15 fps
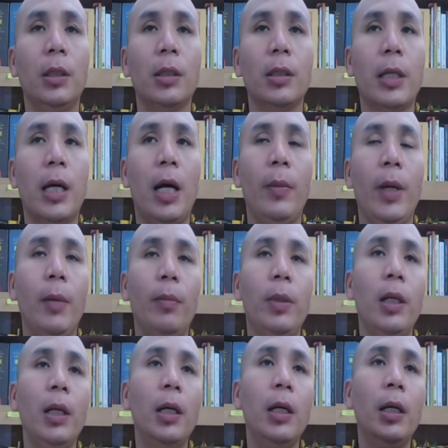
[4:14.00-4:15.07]
Some have
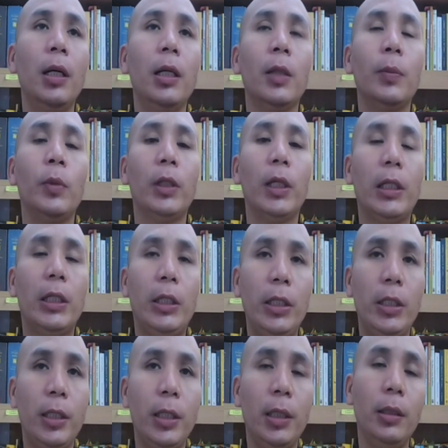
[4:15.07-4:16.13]
learned the Buddha
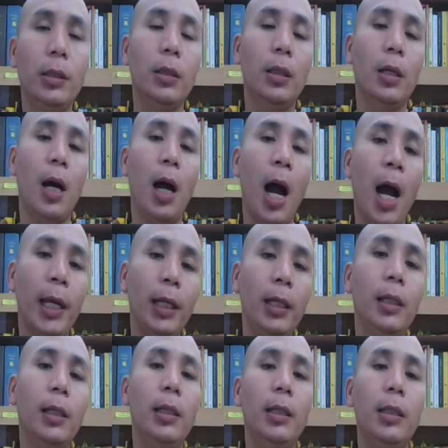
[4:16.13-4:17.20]
teaching
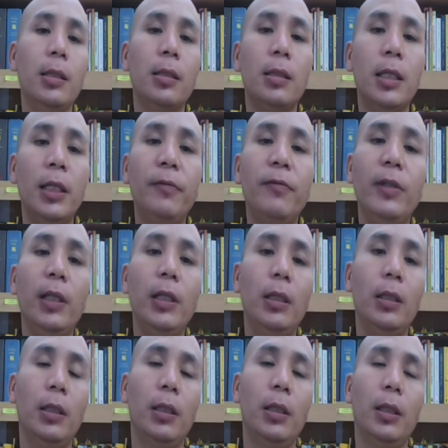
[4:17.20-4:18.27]
highly,
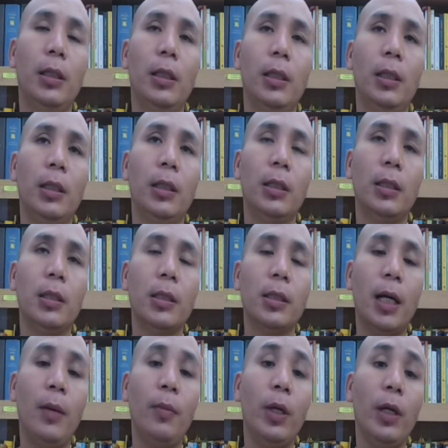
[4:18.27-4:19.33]
deeply.
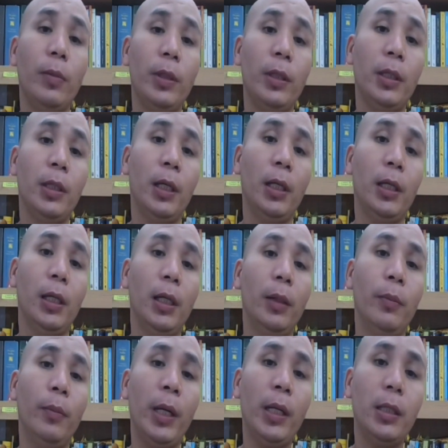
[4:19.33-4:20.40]
Some may be at
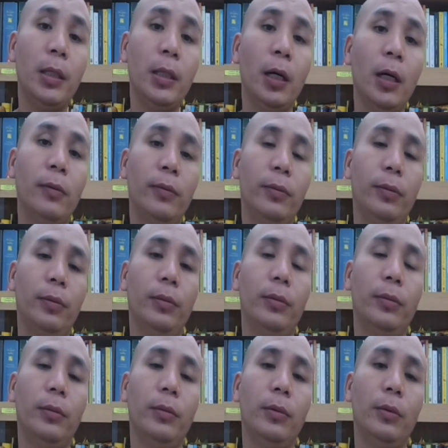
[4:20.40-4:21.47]
the middle of
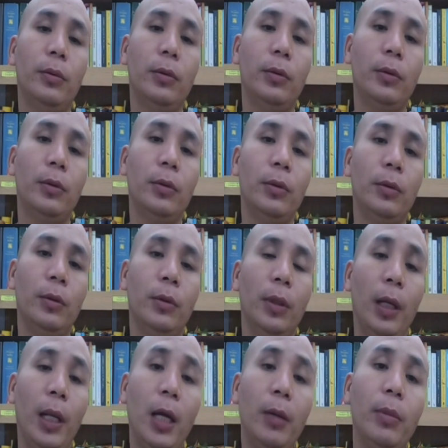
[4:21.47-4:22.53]

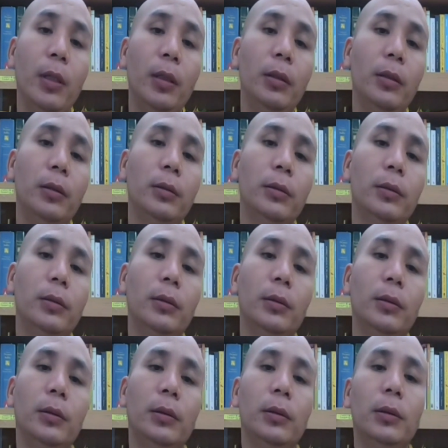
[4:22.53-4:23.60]
level,
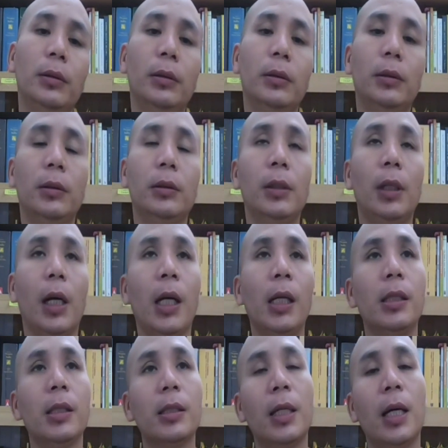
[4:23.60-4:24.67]

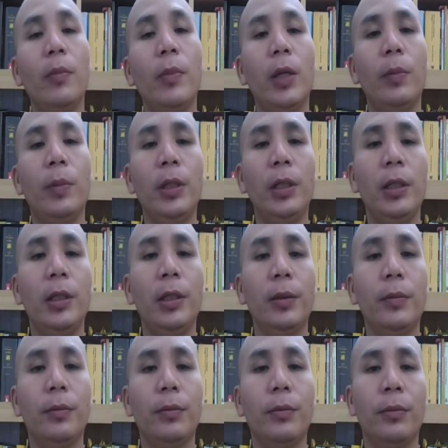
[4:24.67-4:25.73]
and some may
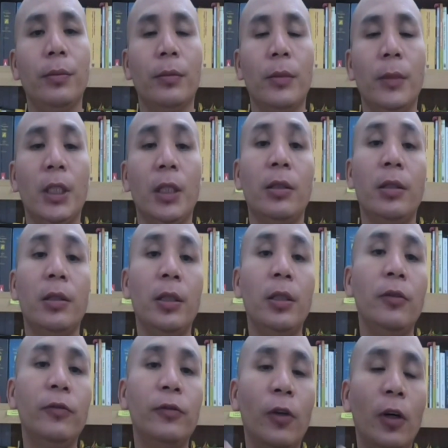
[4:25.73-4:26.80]
be
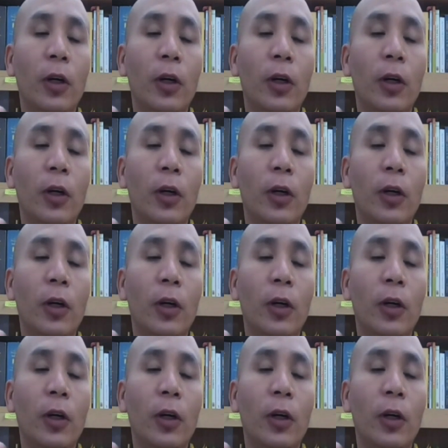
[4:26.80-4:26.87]
still